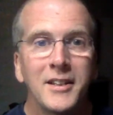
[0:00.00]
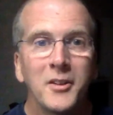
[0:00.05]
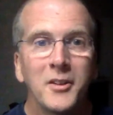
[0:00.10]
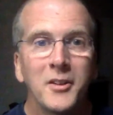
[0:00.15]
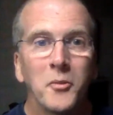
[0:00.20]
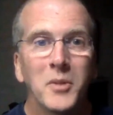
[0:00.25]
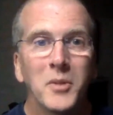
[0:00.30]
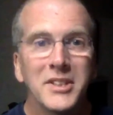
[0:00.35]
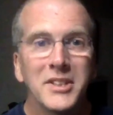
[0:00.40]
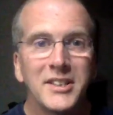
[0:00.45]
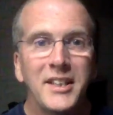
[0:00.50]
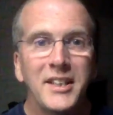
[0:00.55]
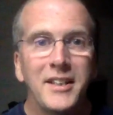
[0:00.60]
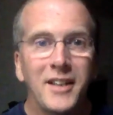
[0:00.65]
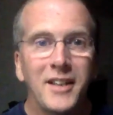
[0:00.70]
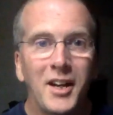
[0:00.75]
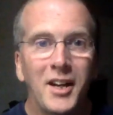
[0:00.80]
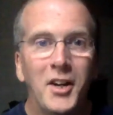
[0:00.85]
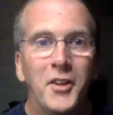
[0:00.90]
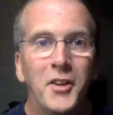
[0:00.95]
was that
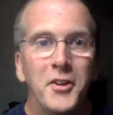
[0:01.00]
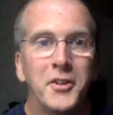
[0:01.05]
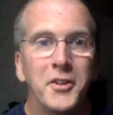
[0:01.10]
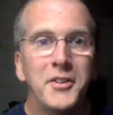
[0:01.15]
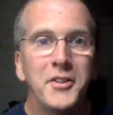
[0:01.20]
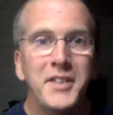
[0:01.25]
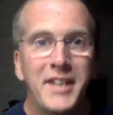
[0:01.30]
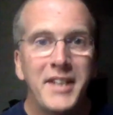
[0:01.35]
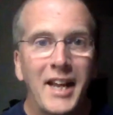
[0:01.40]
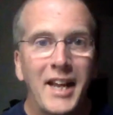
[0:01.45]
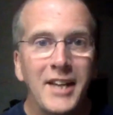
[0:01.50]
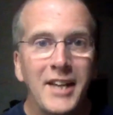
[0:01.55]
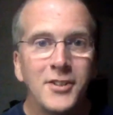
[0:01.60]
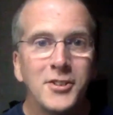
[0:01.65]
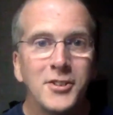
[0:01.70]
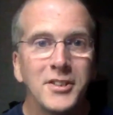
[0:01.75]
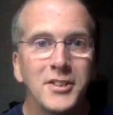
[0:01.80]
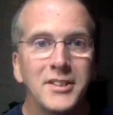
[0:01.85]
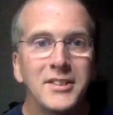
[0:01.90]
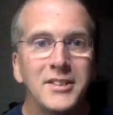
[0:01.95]
other
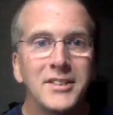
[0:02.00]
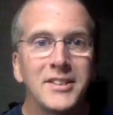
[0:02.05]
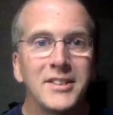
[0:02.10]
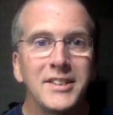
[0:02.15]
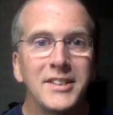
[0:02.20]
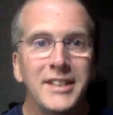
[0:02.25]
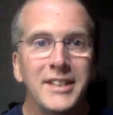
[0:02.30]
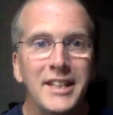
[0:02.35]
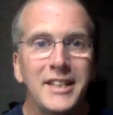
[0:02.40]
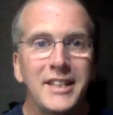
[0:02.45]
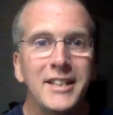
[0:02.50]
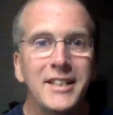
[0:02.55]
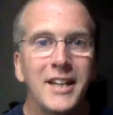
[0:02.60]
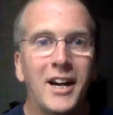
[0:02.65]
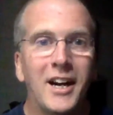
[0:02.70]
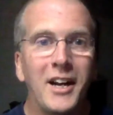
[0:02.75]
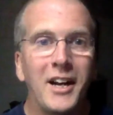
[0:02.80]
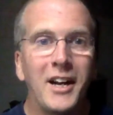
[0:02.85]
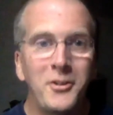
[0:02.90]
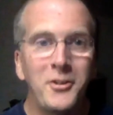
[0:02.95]
nations did
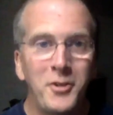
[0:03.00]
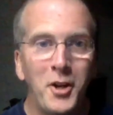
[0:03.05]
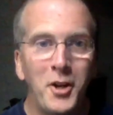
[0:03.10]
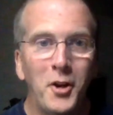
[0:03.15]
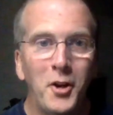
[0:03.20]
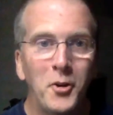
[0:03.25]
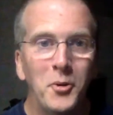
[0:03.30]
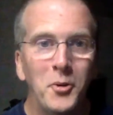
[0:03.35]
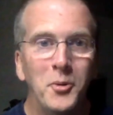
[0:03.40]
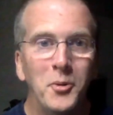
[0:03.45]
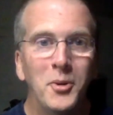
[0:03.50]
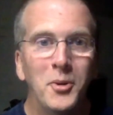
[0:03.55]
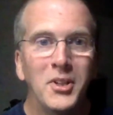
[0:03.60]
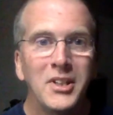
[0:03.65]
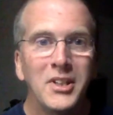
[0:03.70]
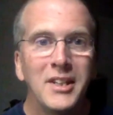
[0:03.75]
not know